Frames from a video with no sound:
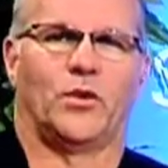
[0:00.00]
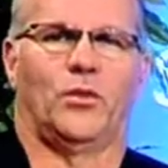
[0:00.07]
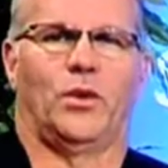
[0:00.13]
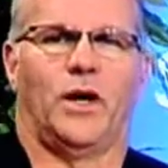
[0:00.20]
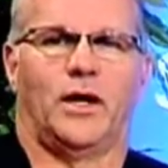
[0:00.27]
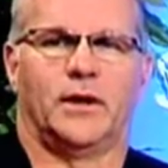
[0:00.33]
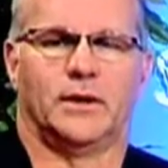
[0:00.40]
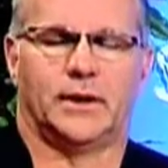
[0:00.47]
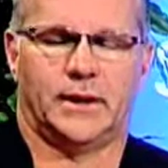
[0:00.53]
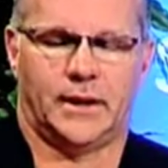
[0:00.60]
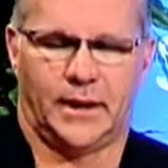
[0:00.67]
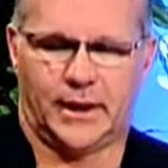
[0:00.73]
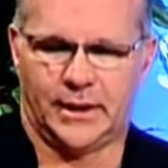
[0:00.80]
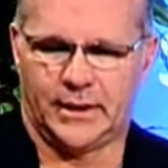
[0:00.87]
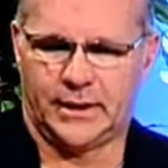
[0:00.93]
Well,
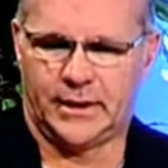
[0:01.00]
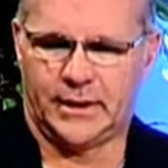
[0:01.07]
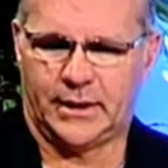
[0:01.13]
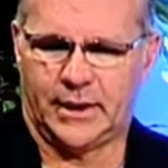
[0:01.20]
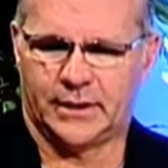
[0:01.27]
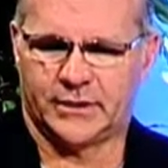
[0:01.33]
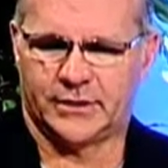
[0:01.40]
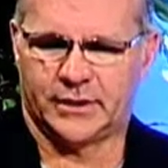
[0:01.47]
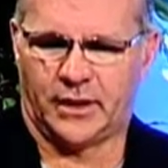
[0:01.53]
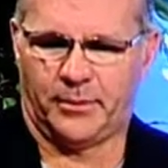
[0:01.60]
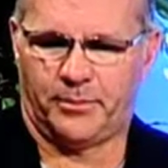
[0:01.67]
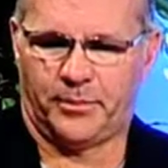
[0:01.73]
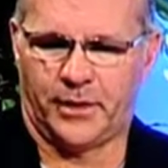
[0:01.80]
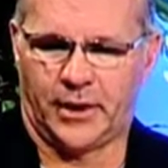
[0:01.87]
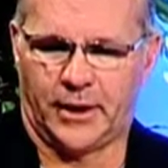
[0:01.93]
uh, he ends
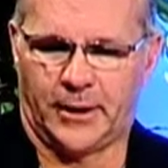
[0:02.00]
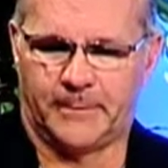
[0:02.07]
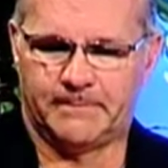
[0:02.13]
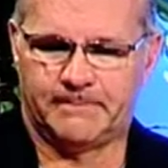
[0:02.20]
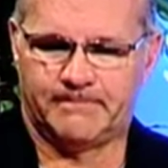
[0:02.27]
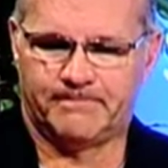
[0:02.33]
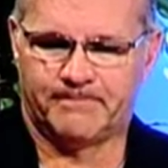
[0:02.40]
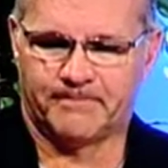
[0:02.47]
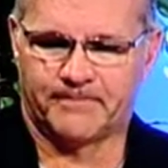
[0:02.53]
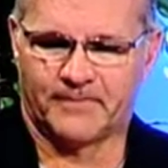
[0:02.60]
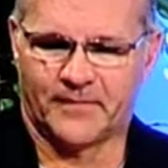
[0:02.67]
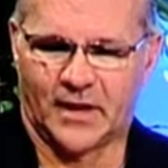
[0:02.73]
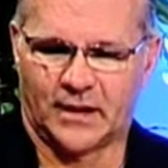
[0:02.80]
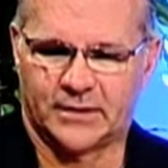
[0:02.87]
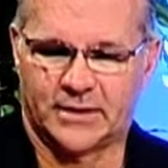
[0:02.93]
up um,
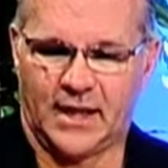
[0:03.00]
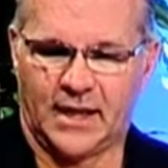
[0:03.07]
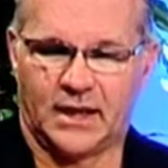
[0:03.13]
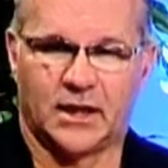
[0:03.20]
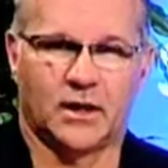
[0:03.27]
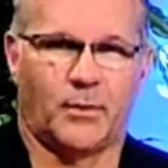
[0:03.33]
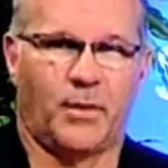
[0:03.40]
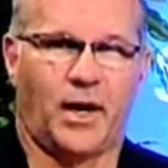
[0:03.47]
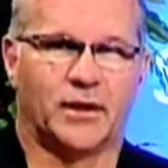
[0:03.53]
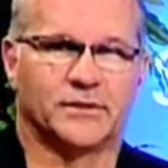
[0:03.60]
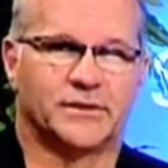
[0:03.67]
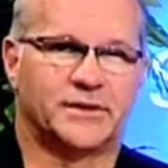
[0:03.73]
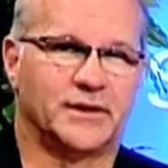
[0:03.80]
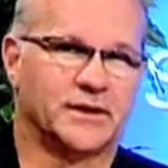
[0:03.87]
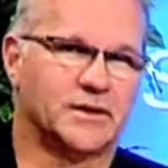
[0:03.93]
taking about
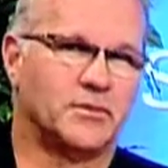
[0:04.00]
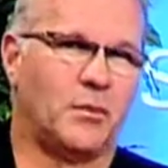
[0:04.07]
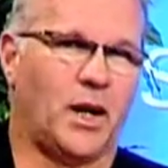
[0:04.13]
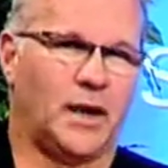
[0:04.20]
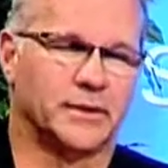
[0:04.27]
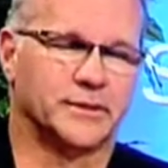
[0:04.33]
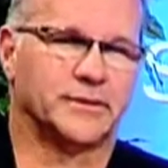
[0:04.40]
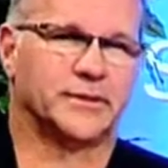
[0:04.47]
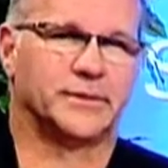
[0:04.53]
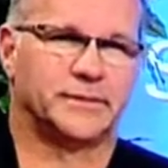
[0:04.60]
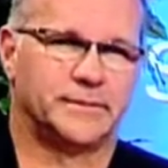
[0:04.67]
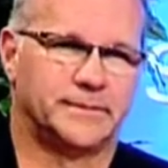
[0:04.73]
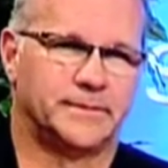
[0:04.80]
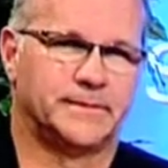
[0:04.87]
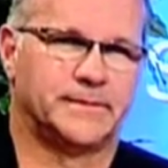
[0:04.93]
six months
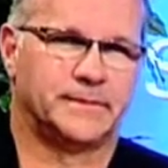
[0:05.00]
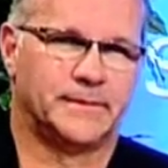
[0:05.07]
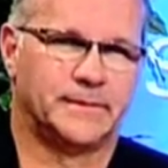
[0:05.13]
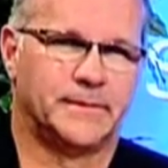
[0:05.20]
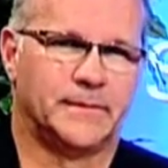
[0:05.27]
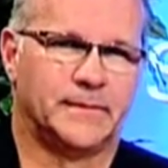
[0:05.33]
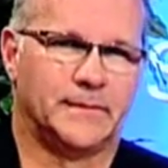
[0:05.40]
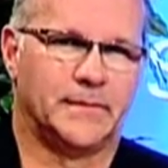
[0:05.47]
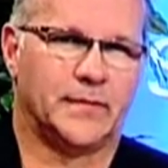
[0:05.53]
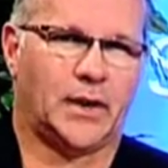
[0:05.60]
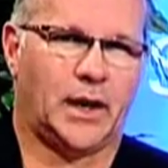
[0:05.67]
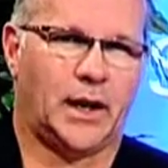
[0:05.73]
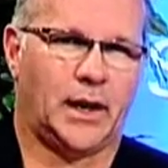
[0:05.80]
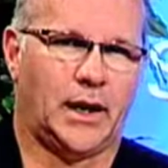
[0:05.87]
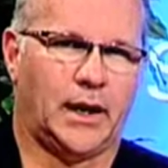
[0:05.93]

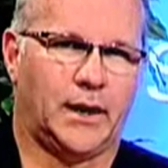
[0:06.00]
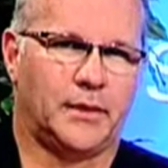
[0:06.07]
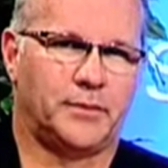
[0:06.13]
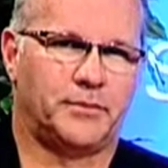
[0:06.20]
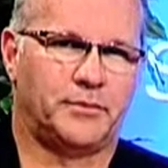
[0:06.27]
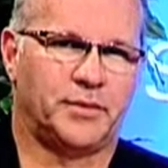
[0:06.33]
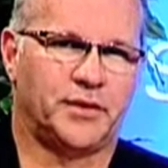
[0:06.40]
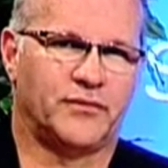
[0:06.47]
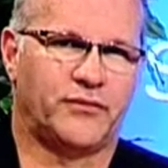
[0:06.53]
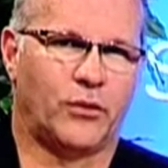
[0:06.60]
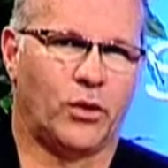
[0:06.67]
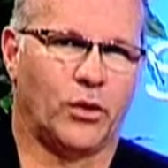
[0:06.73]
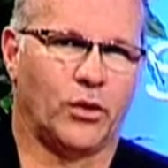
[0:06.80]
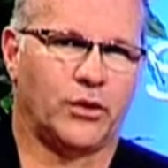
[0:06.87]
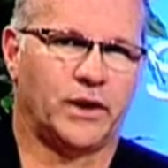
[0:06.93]
uh,
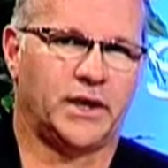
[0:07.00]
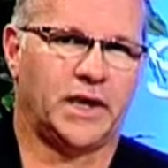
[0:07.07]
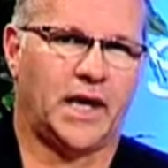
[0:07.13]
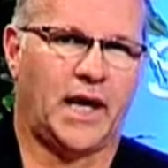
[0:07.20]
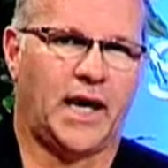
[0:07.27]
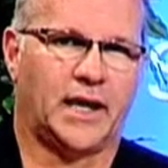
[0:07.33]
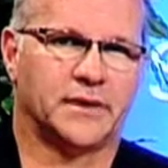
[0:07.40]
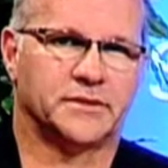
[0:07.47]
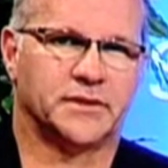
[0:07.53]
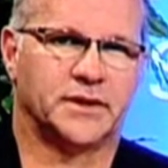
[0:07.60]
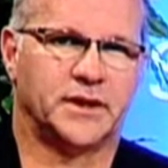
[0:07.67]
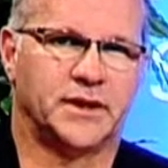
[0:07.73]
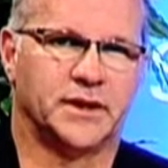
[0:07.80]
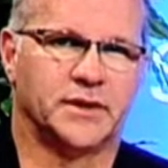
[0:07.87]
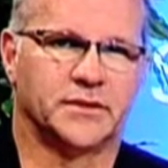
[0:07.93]
before he has
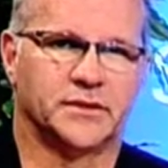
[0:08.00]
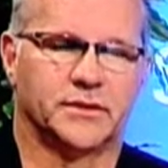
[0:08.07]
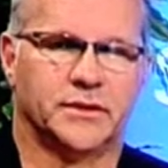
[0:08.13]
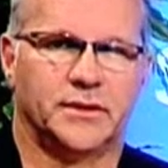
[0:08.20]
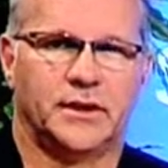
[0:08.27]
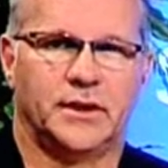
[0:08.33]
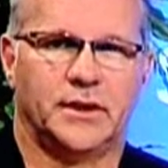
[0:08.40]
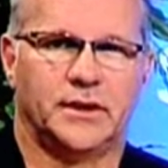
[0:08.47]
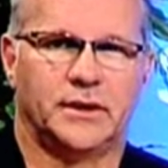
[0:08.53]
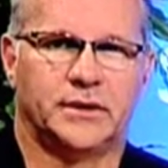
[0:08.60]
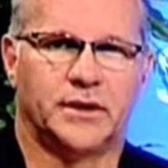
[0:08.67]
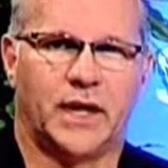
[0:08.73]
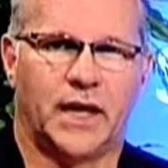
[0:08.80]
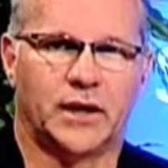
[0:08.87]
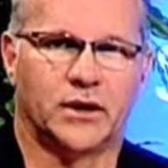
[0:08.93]
his
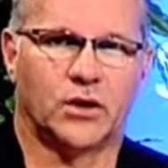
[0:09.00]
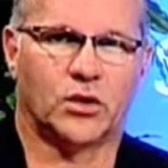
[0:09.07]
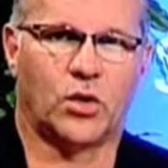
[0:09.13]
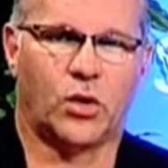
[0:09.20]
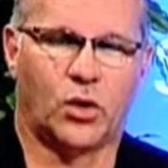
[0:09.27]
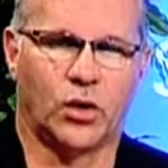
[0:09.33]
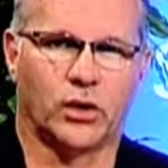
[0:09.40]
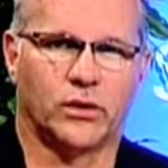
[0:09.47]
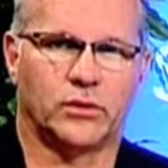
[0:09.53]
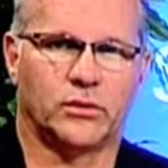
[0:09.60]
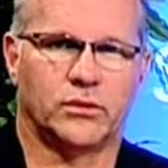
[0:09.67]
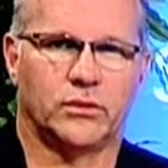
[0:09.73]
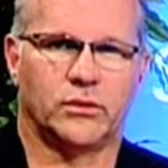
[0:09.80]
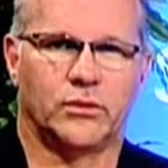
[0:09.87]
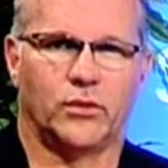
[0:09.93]
day in court,
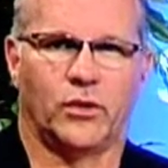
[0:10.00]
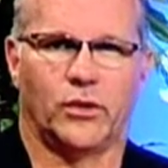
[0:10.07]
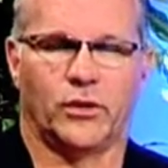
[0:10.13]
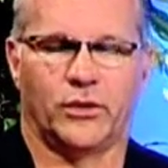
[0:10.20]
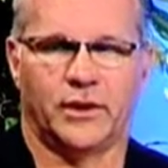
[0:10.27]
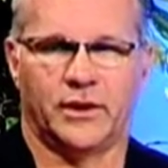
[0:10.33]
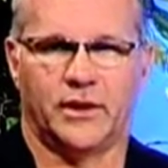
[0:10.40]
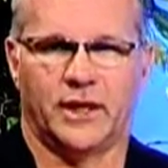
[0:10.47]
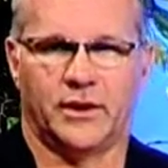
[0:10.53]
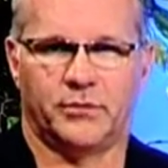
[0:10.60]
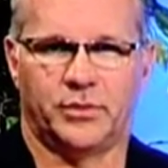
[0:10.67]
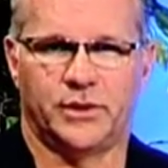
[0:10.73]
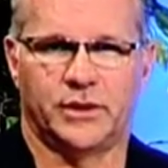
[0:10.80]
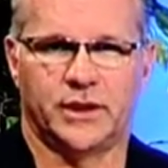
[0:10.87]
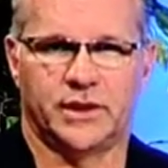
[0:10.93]
where he then
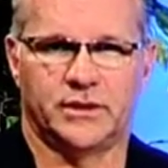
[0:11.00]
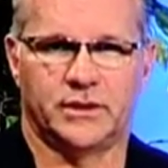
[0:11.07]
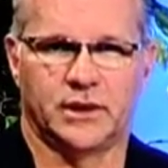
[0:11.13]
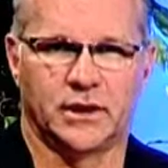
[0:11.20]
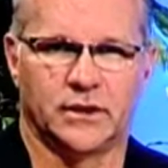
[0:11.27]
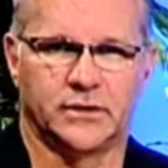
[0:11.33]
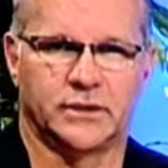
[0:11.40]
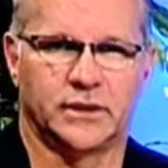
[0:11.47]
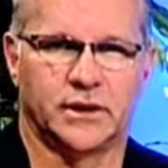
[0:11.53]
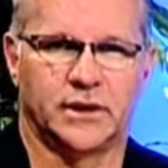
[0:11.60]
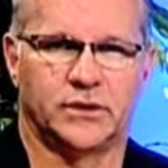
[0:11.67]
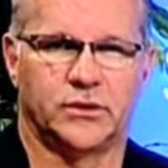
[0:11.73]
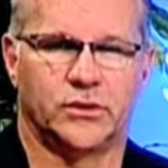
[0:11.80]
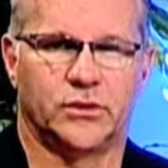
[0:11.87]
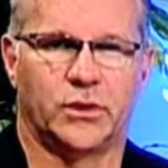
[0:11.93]
pleads guilty
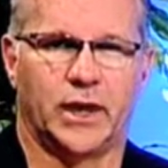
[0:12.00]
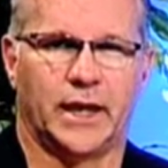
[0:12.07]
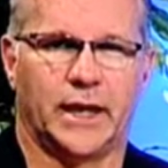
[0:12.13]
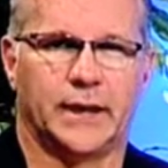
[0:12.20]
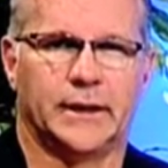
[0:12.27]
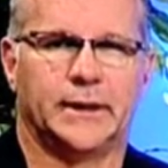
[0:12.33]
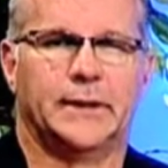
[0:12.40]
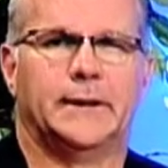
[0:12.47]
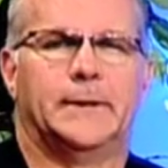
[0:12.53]
to a,